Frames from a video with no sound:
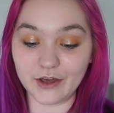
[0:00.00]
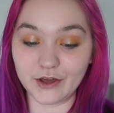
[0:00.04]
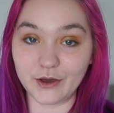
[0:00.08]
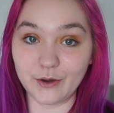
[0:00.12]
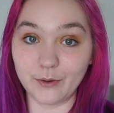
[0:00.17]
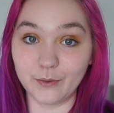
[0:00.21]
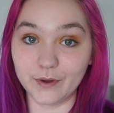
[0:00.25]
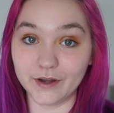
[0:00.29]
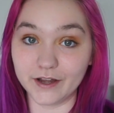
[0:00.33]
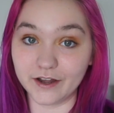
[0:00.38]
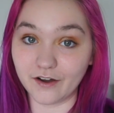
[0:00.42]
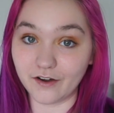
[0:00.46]

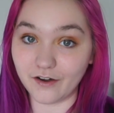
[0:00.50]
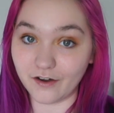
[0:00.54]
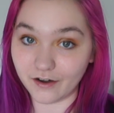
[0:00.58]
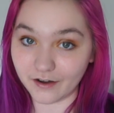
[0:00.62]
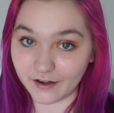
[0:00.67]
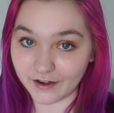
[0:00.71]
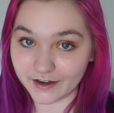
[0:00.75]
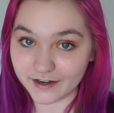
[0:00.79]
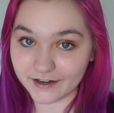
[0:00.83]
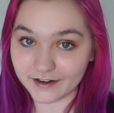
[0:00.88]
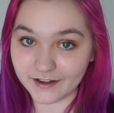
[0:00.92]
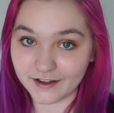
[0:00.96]
going
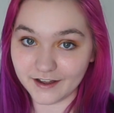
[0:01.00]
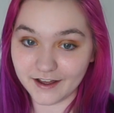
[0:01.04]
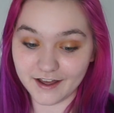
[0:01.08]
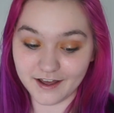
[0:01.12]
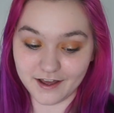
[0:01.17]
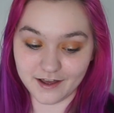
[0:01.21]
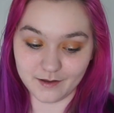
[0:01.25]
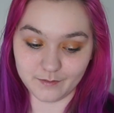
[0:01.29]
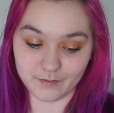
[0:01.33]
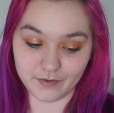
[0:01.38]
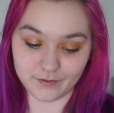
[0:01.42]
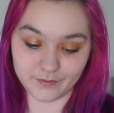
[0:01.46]
on,
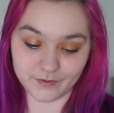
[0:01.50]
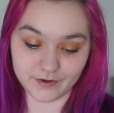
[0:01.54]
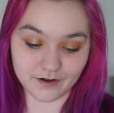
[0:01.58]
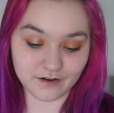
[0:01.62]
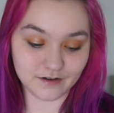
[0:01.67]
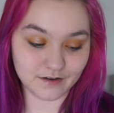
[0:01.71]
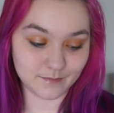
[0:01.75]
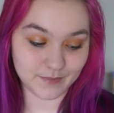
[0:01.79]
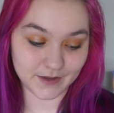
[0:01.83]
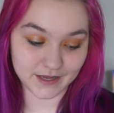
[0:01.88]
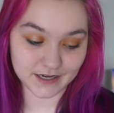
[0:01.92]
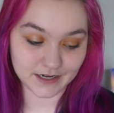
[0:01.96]
but we are
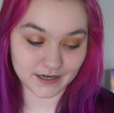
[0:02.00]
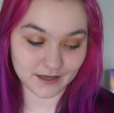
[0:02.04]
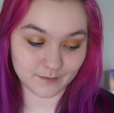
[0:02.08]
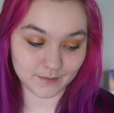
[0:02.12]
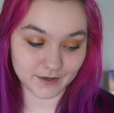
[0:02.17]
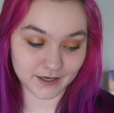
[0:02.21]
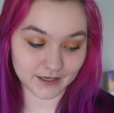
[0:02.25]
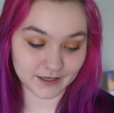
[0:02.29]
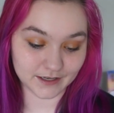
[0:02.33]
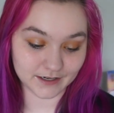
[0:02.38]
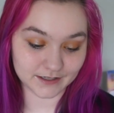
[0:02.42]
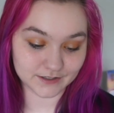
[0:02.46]
in a
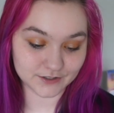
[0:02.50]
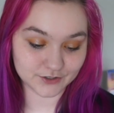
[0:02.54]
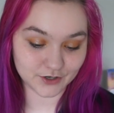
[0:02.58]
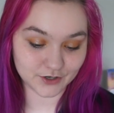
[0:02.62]
pandemic and it's